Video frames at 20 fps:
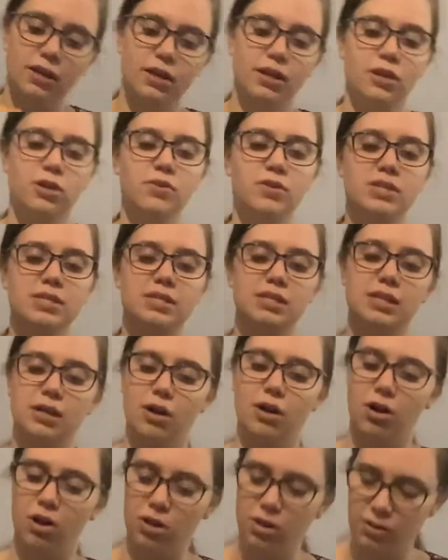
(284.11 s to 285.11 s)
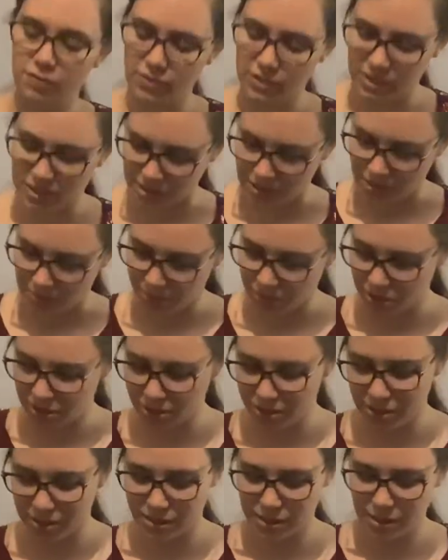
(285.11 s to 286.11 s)
You can see all of these
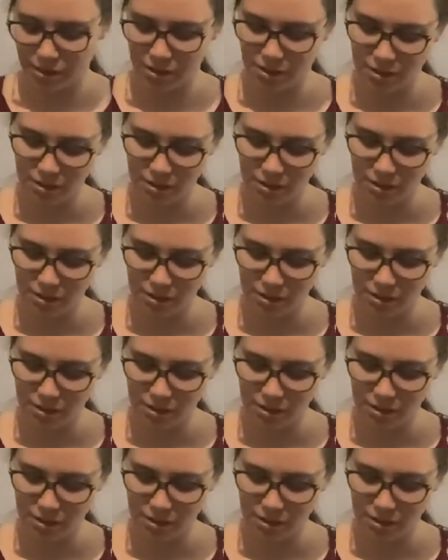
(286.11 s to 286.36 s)
numbers